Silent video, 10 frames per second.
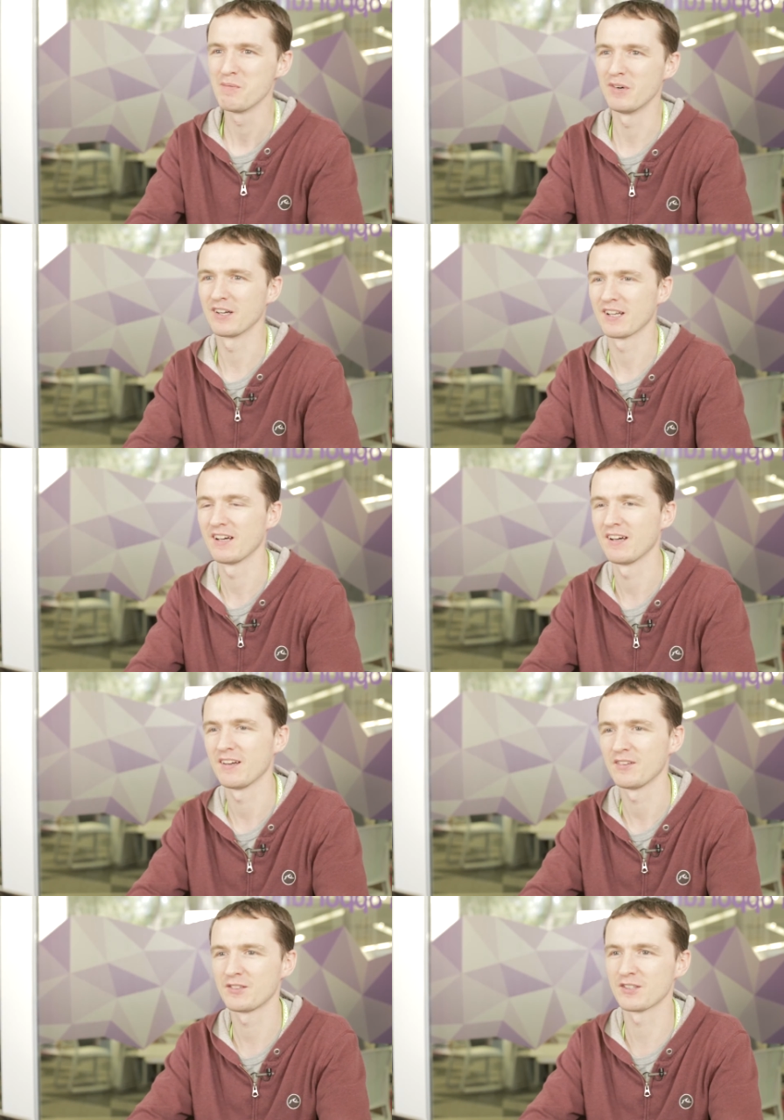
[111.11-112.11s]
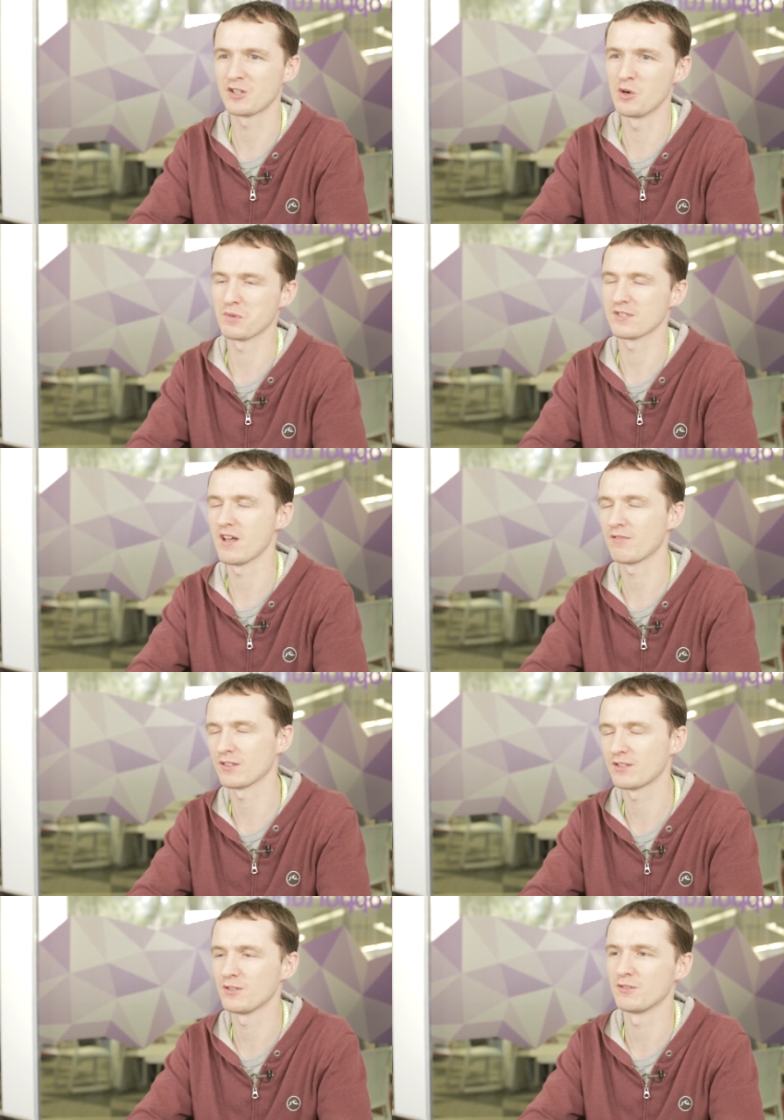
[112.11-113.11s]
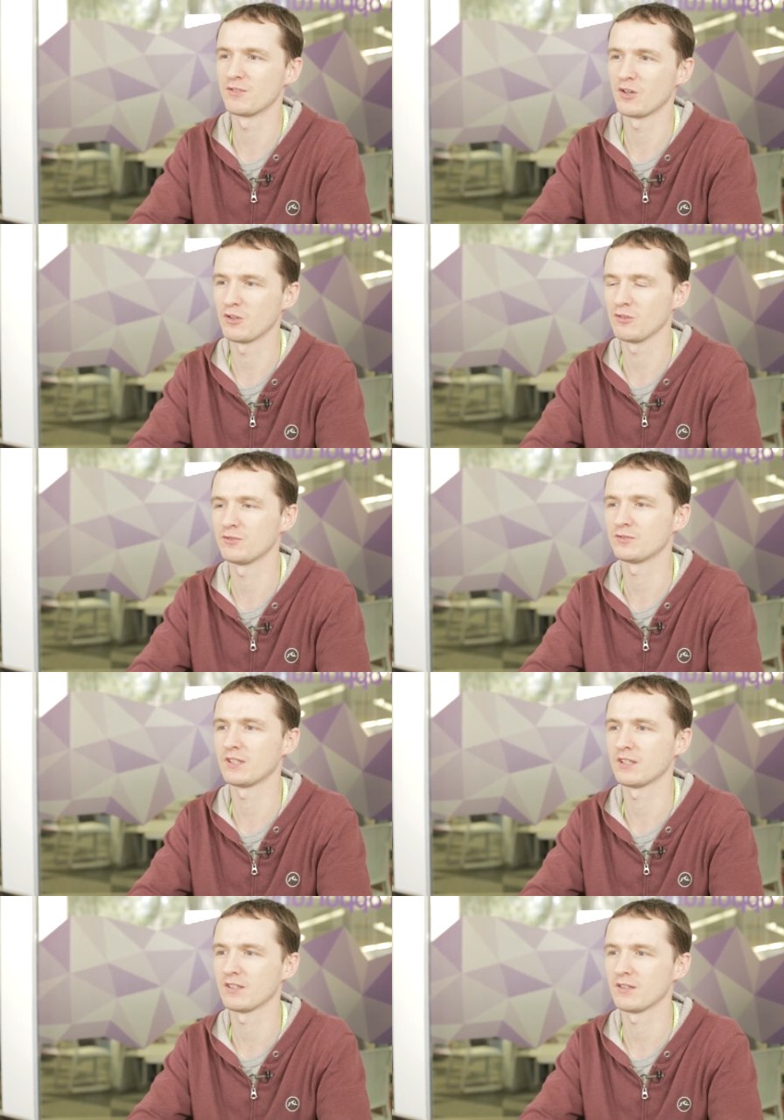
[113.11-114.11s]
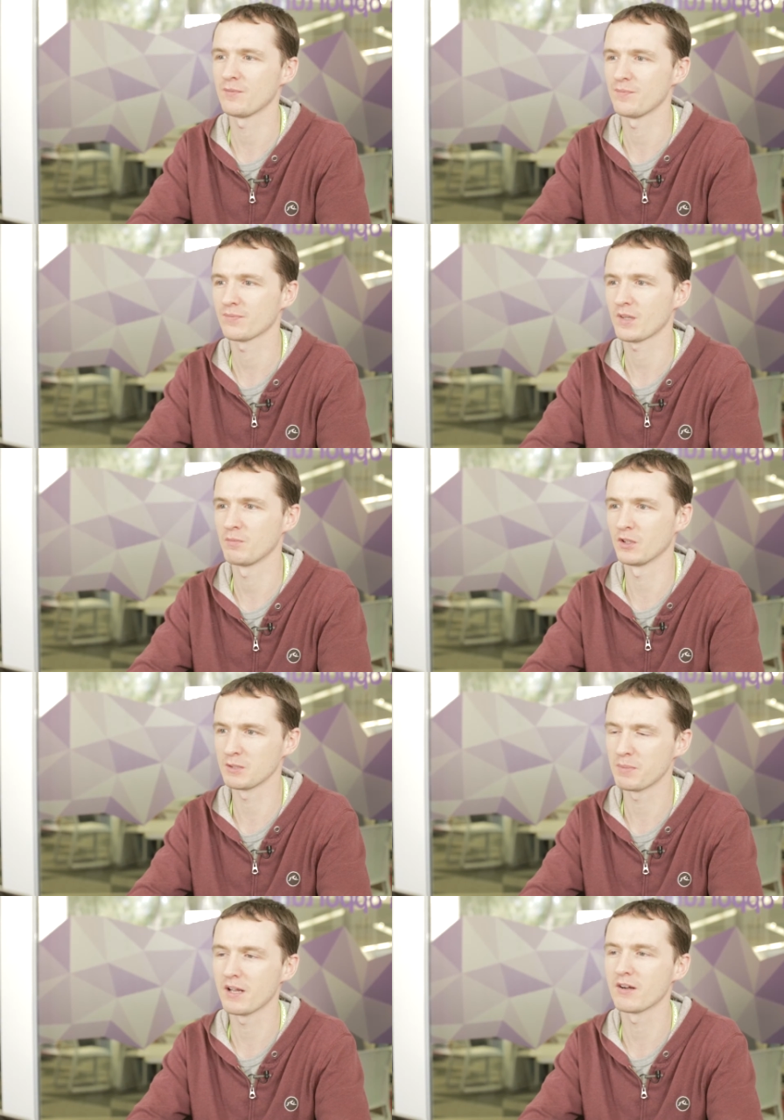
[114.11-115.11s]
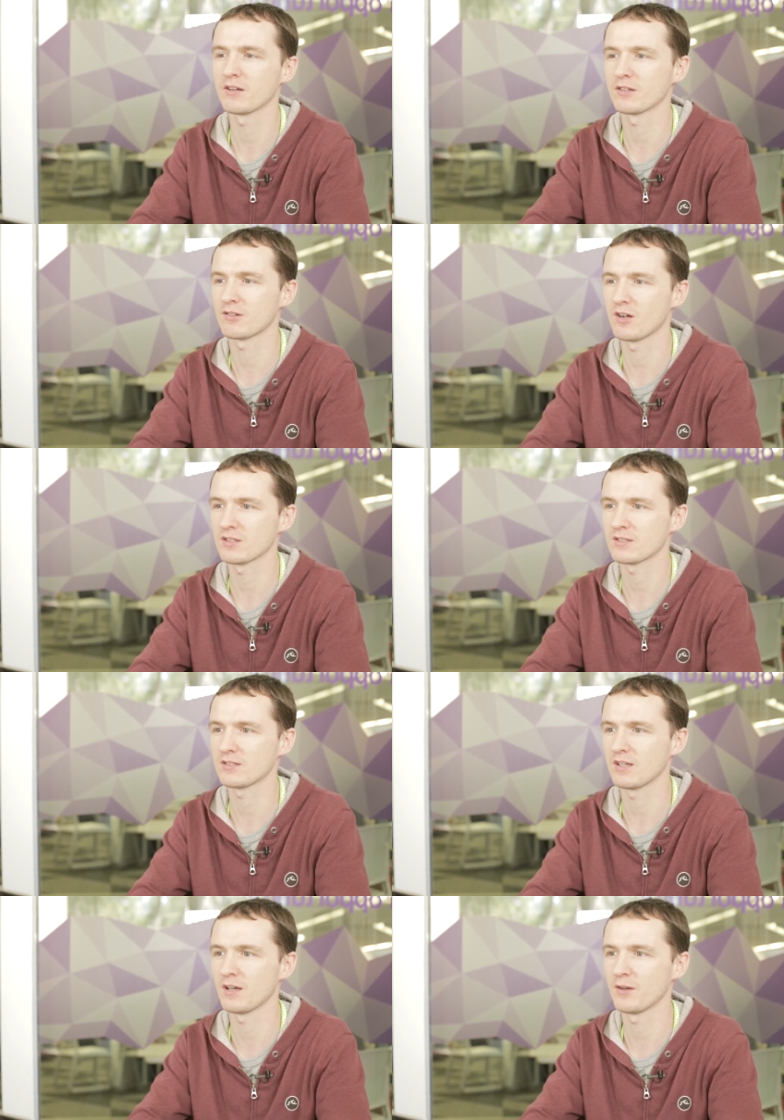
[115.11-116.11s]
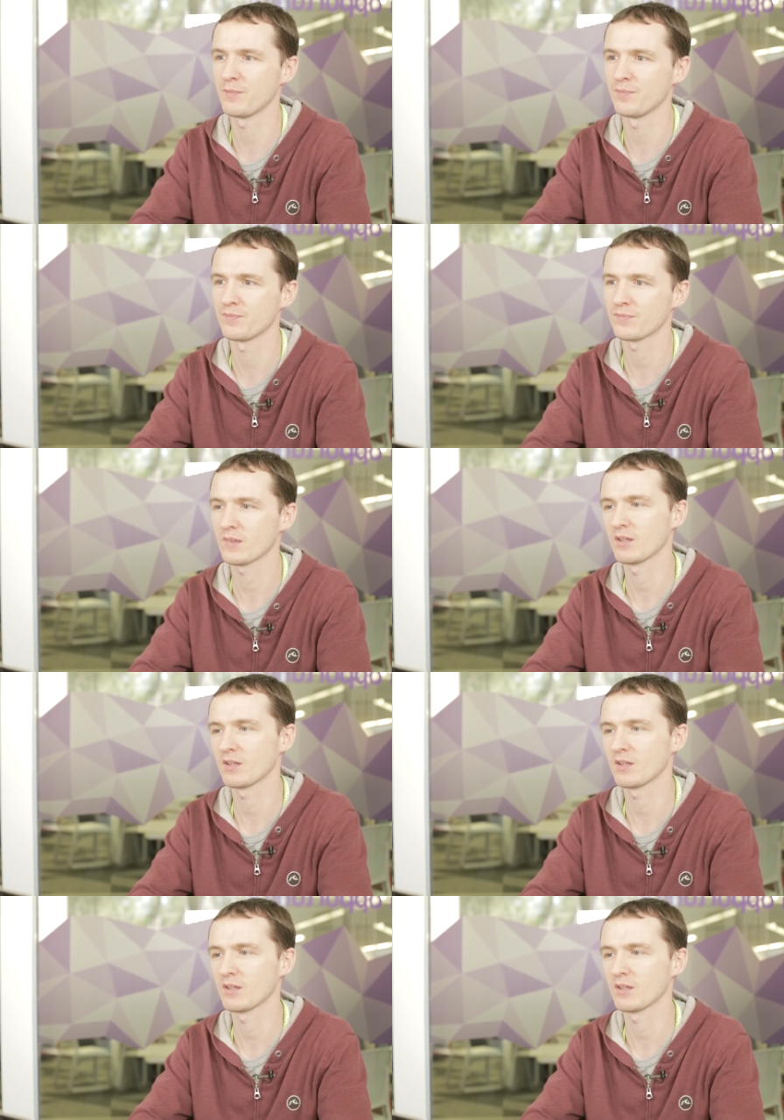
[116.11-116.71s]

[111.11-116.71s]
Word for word: But uh, the scope was never to involve the multiplayer across um,